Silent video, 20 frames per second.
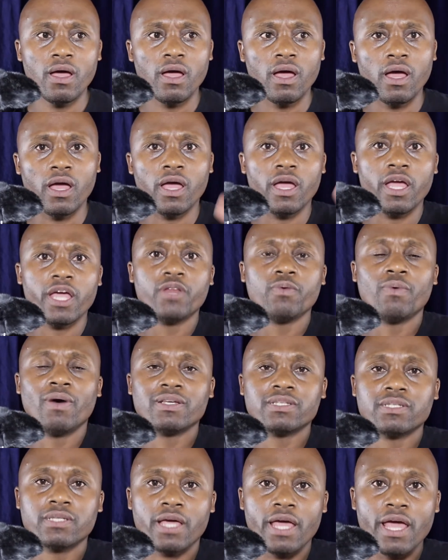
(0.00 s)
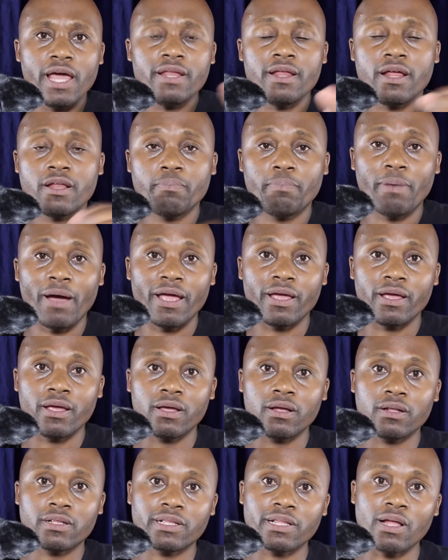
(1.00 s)
it was headed by
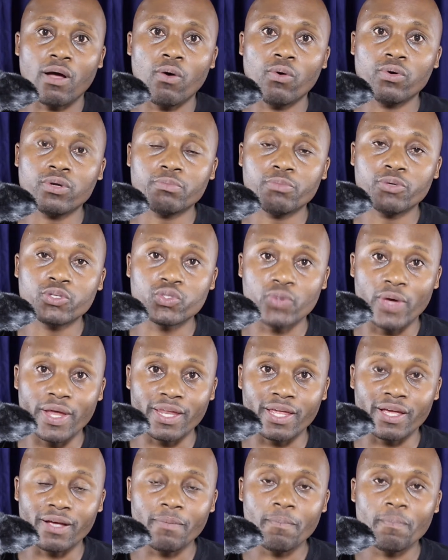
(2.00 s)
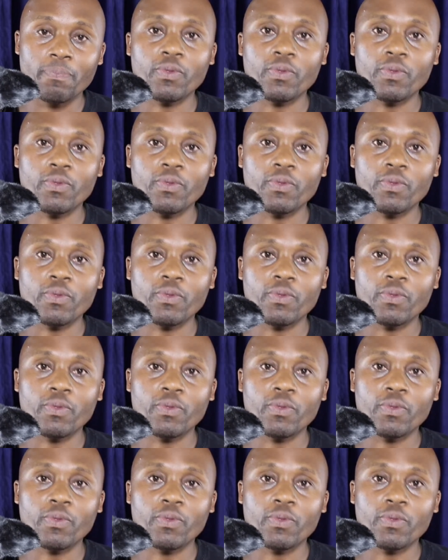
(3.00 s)
Claude Motsweni,